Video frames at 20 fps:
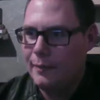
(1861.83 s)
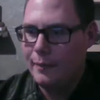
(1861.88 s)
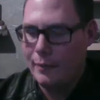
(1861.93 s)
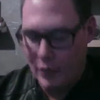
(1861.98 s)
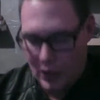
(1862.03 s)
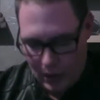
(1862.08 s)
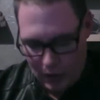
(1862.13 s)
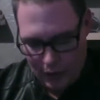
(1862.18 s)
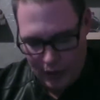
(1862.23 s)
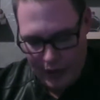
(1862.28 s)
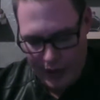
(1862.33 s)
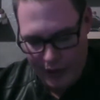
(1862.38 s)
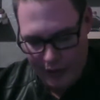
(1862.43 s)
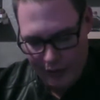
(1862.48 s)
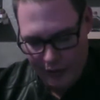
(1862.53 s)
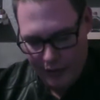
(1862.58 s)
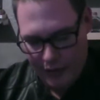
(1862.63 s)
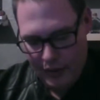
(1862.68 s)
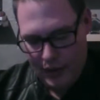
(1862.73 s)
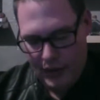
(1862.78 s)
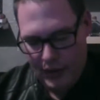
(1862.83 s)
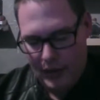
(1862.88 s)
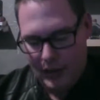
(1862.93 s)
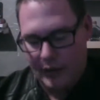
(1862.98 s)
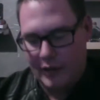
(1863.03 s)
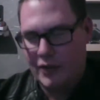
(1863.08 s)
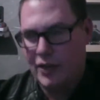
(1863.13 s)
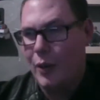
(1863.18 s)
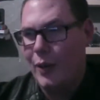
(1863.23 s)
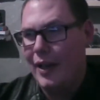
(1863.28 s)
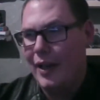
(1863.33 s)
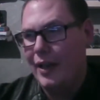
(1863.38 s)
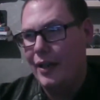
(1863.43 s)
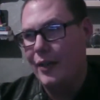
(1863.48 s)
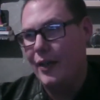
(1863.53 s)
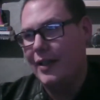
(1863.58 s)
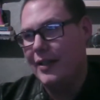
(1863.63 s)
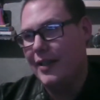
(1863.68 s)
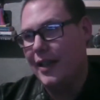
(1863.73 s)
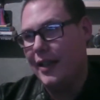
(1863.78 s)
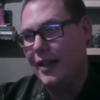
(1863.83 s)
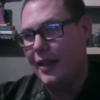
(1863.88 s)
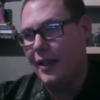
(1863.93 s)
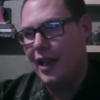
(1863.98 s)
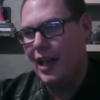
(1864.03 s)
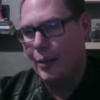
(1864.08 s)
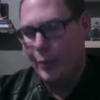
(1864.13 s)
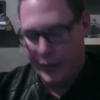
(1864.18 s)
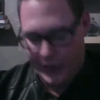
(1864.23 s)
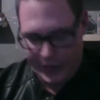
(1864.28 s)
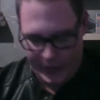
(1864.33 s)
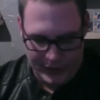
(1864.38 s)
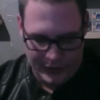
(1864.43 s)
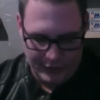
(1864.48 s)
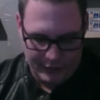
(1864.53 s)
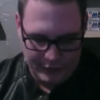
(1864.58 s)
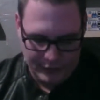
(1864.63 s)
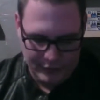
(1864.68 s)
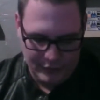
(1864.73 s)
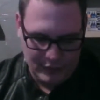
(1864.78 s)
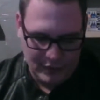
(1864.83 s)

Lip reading: All right. Let's go ahead and do that second cobblestone.